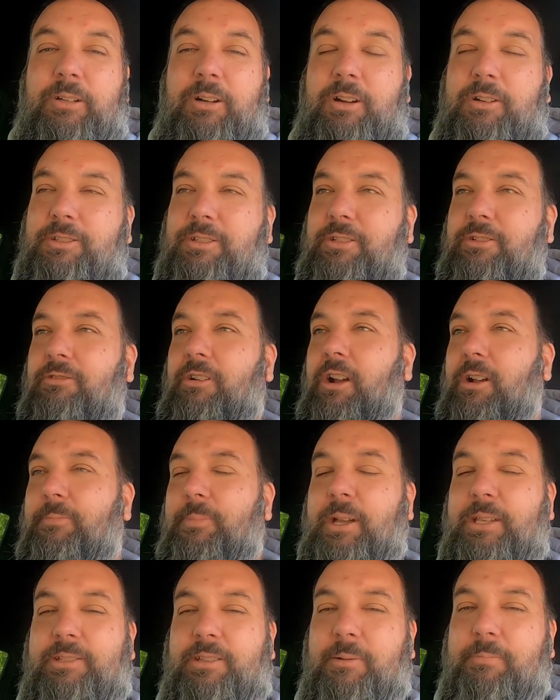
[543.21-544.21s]
or struck
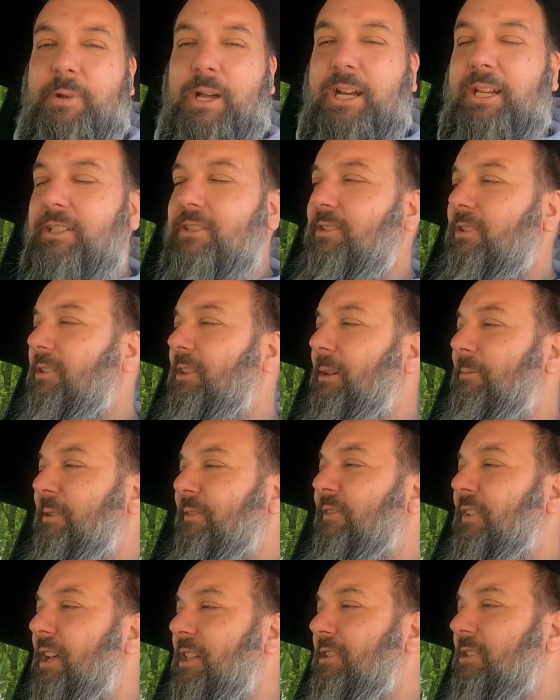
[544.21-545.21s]
by somebody. So let
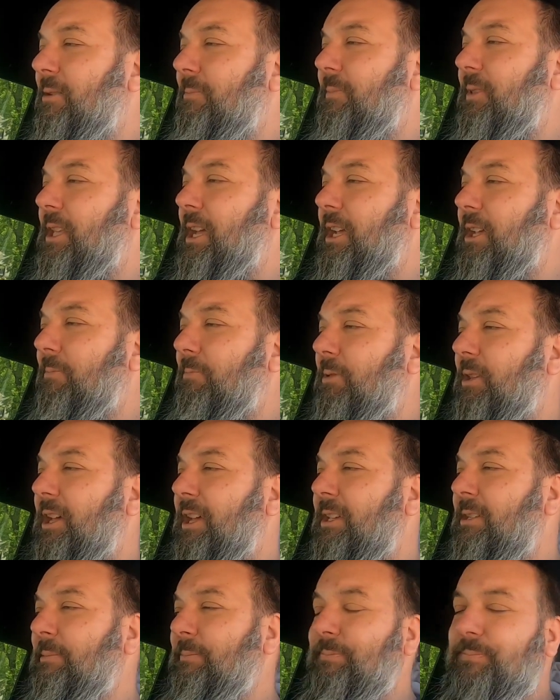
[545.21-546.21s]
me find something I could
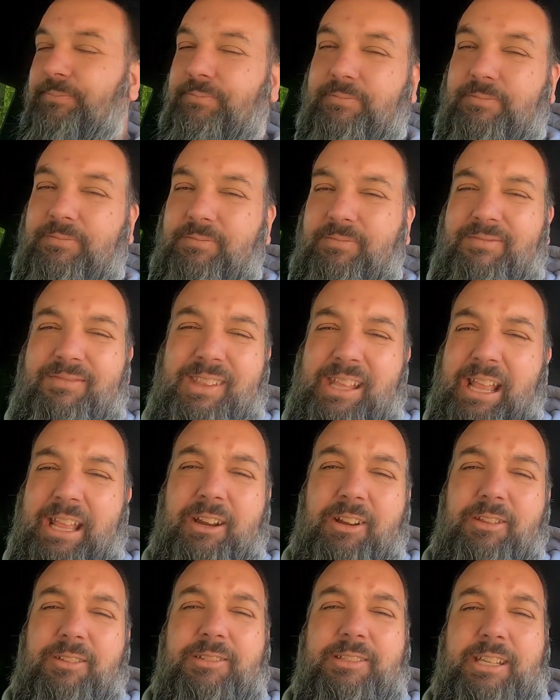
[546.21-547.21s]
play.
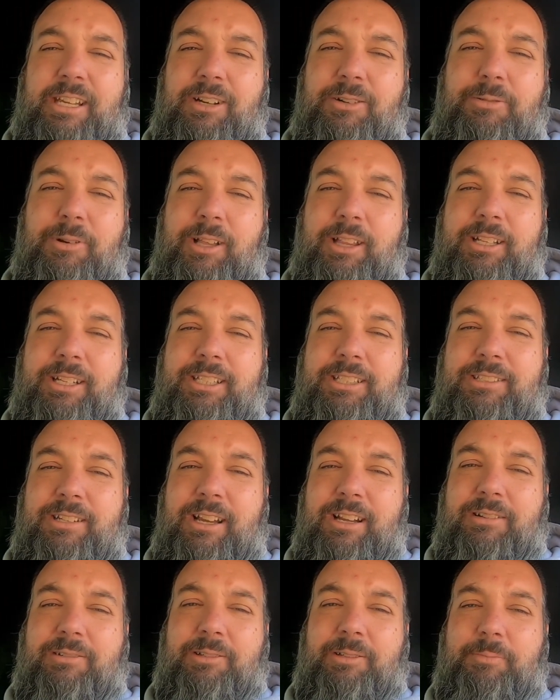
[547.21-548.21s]
I know the sound quality is
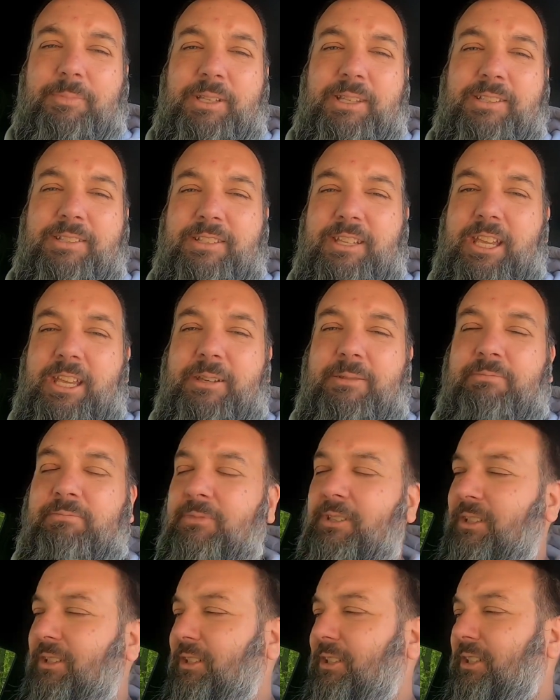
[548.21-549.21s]
not going to be the same
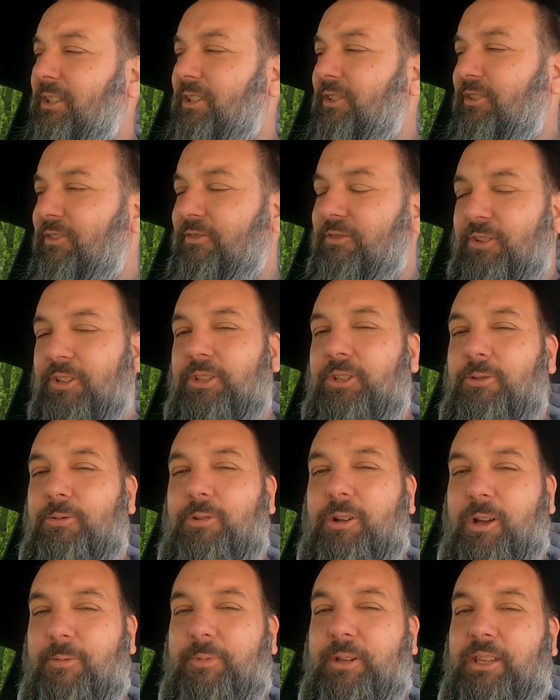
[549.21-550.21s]
for you
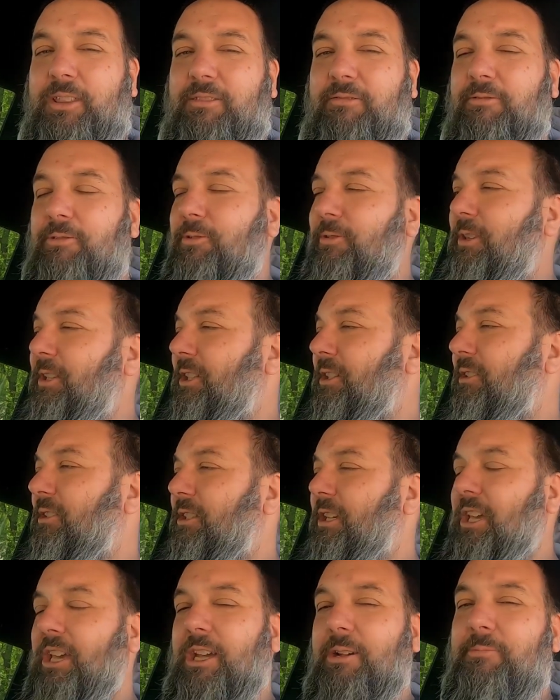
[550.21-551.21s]
coming through the
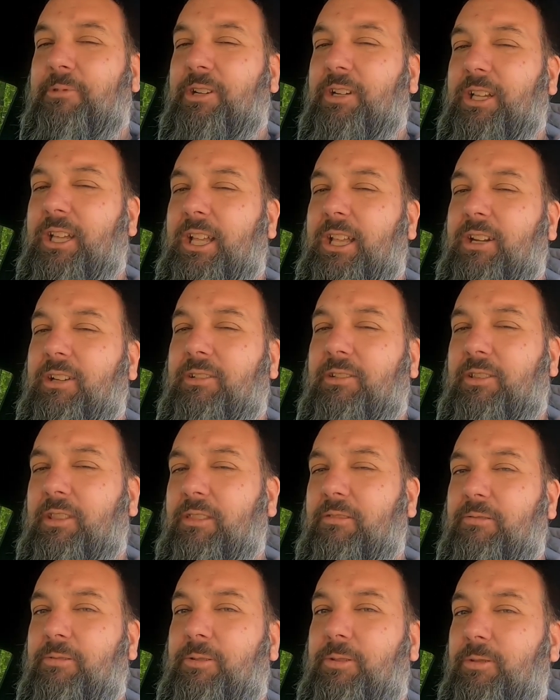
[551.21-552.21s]
camera and
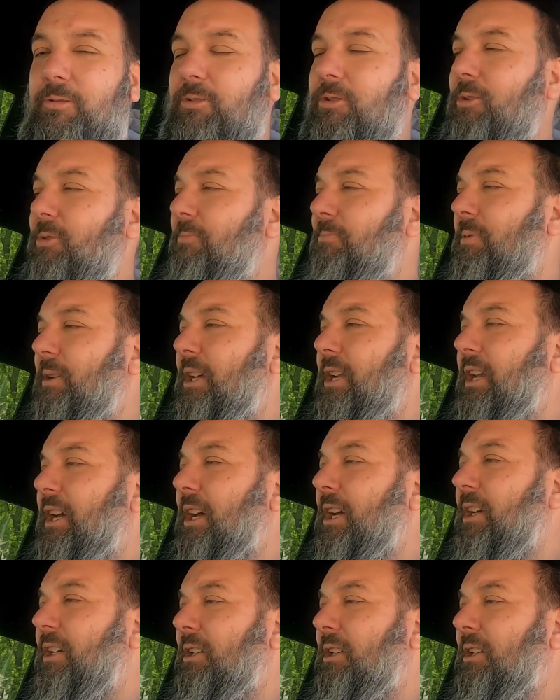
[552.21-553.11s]
through YouTube, but